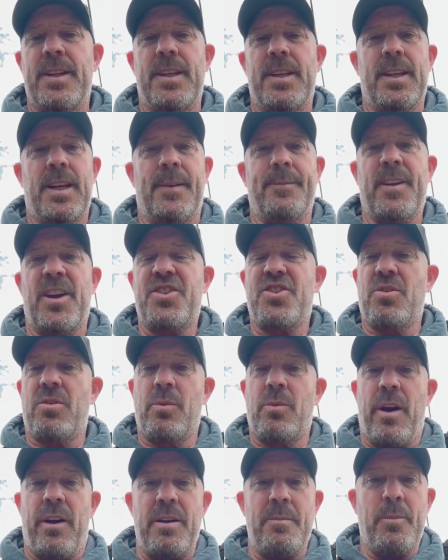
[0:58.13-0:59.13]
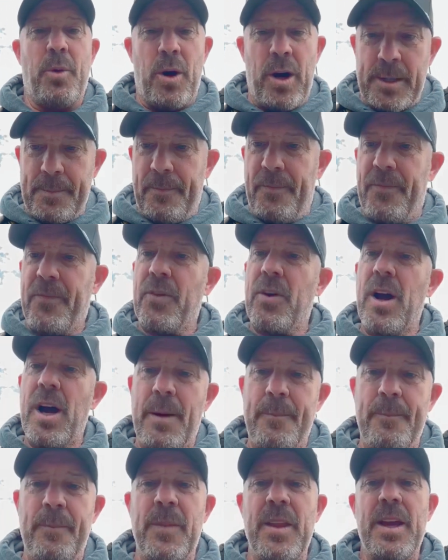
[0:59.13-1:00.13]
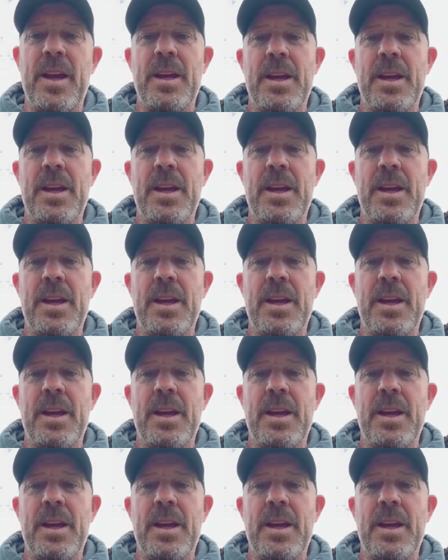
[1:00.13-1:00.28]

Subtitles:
I'm not sure where he bought them from,